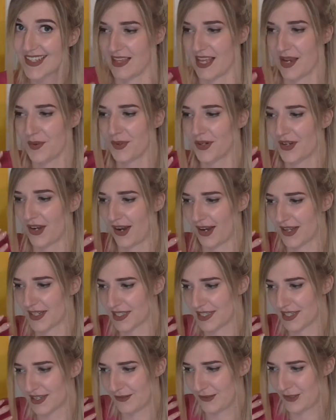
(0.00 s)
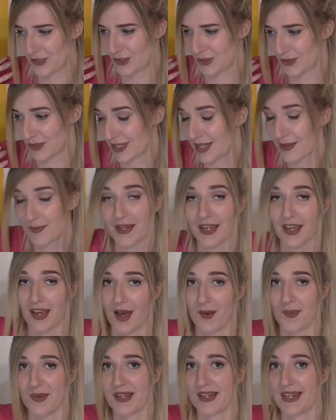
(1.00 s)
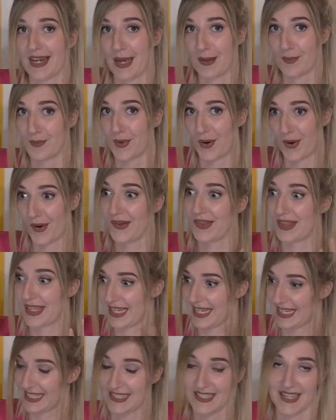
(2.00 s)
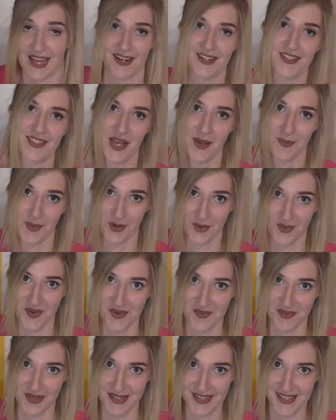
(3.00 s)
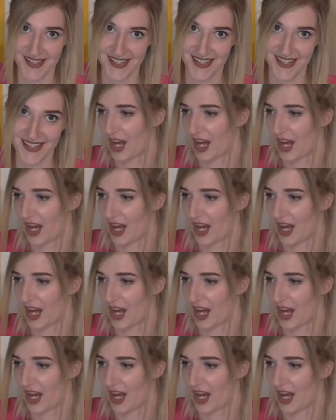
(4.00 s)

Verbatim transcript: and they were kind enough to let me come in and borrow the exact same equipment.